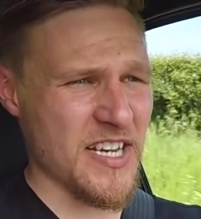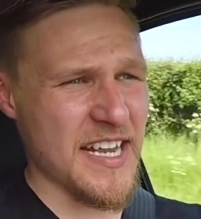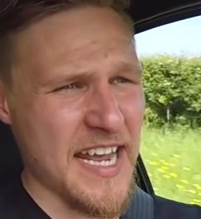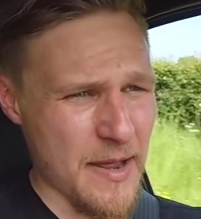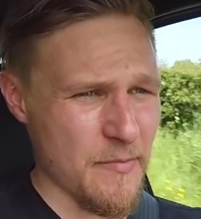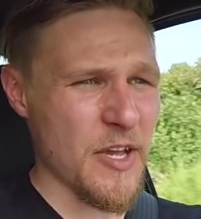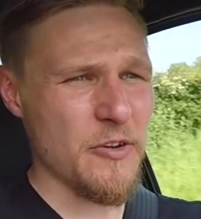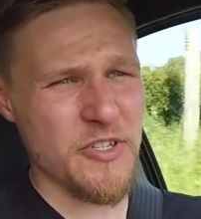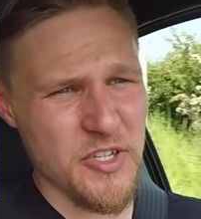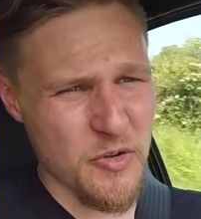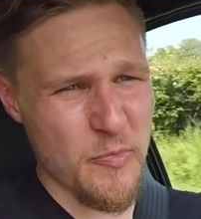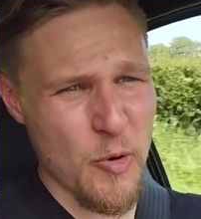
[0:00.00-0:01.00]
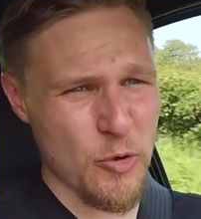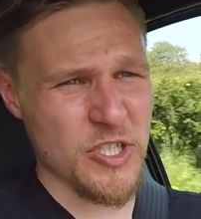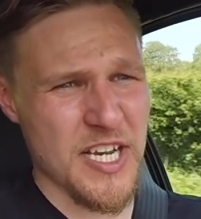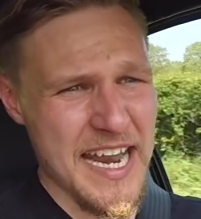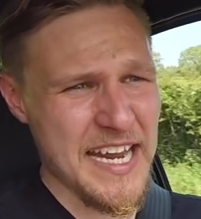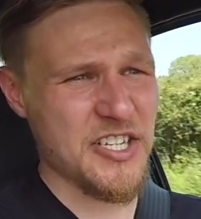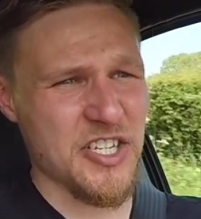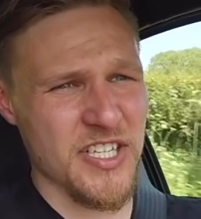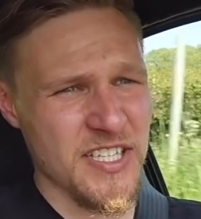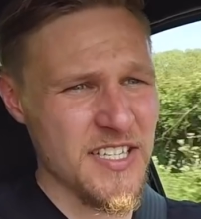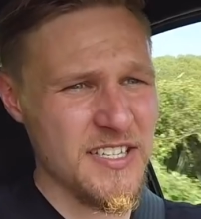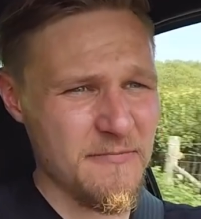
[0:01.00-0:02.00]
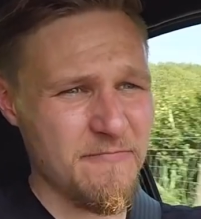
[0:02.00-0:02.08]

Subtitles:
kept those two Porsche legends